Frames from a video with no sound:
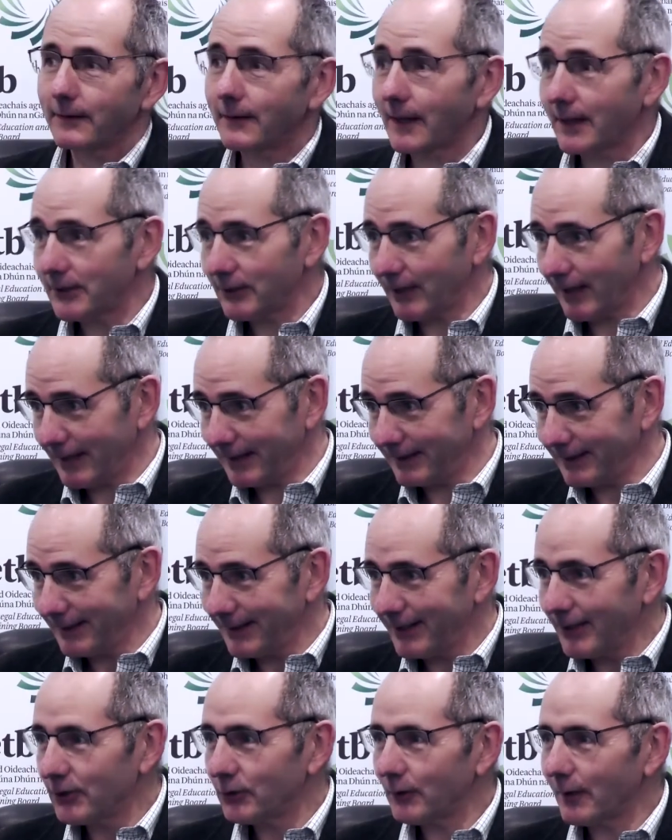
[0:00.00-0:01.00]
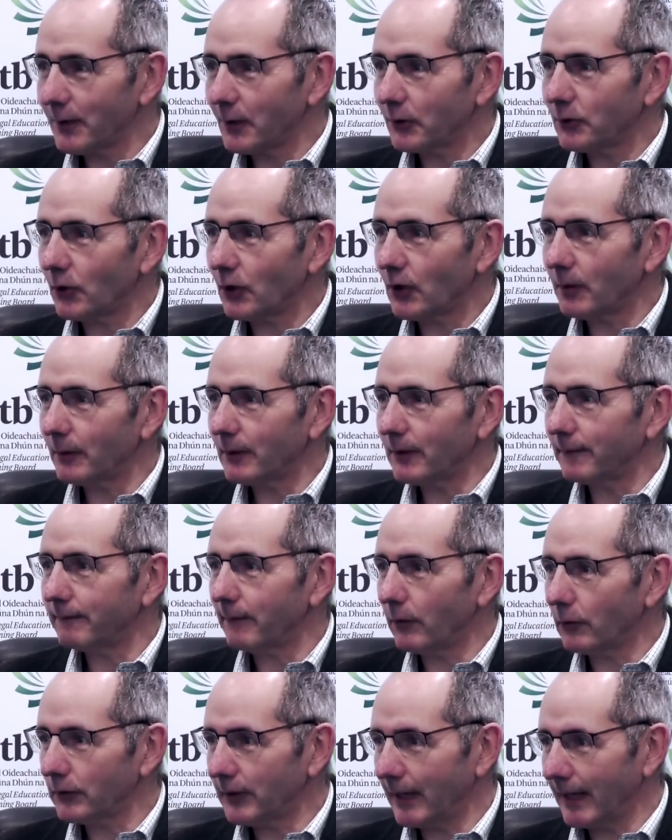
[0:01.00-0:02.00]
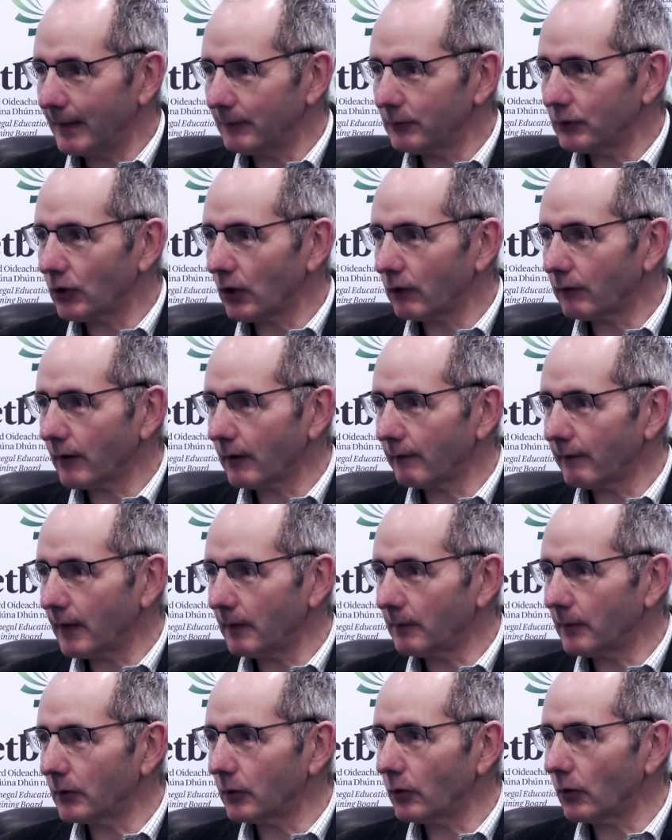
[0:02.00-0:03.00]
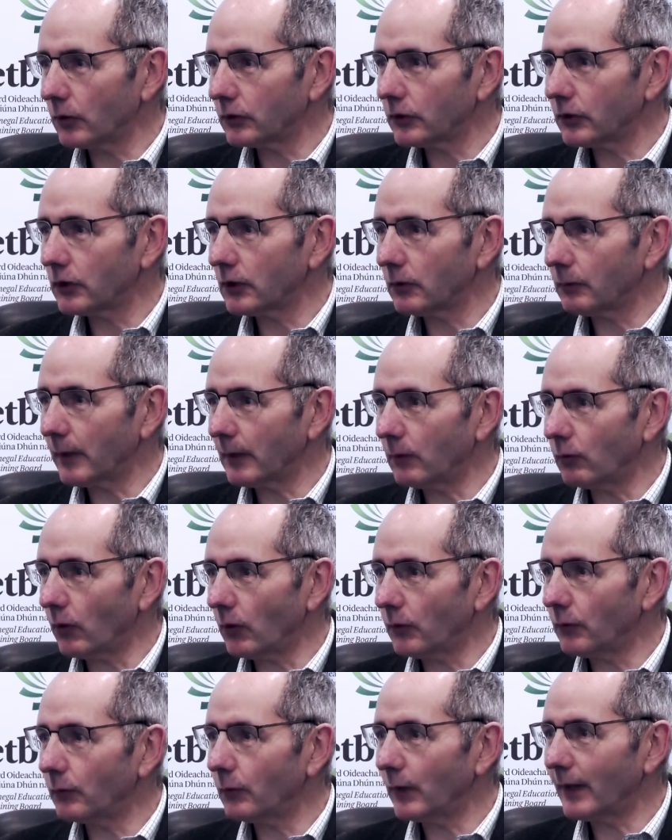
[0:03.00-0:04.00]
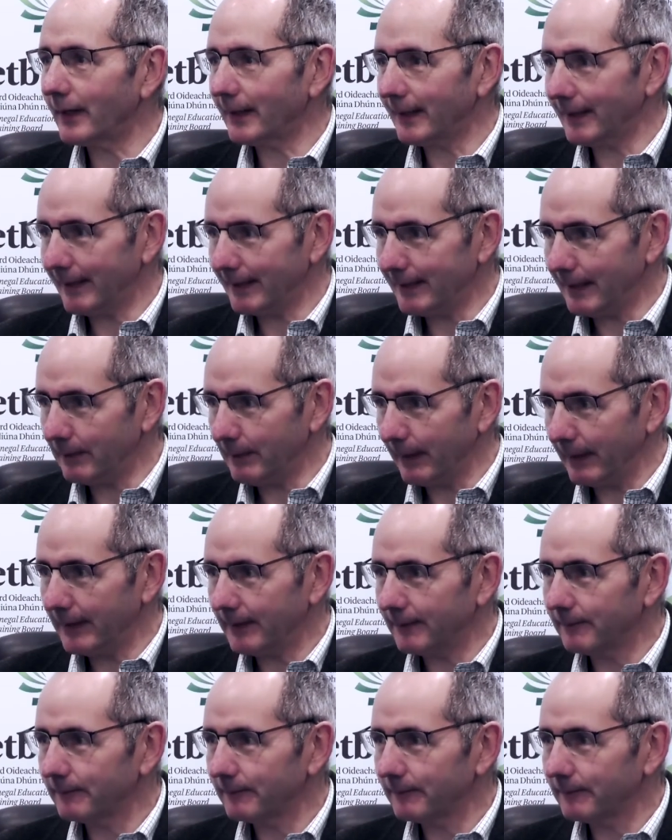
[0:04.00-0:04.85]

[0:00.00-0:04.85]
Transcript: Thanks, Eileen. So I'm going to talk about the full-time software development courses that we run in ETB.